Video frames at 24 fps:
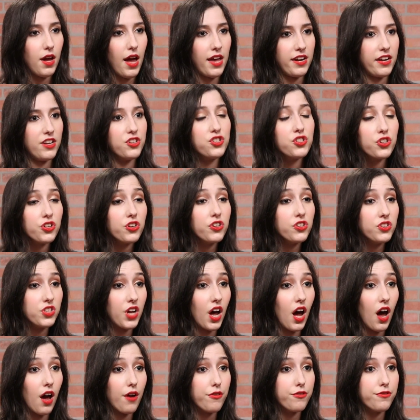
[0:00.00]
and had turned
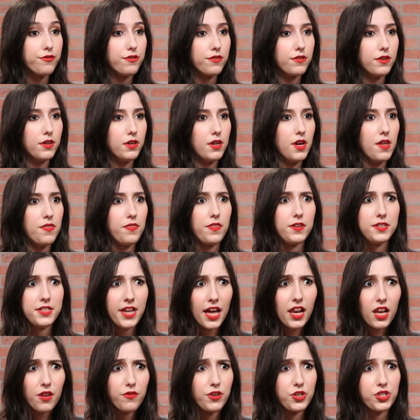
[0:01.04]
off the
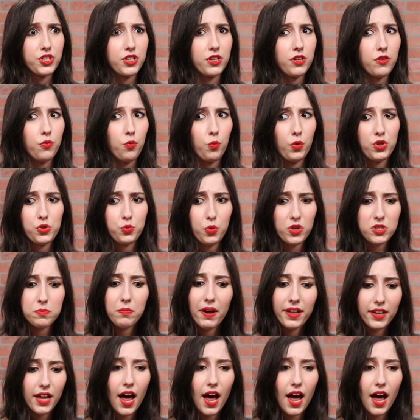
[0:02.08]
television, which was my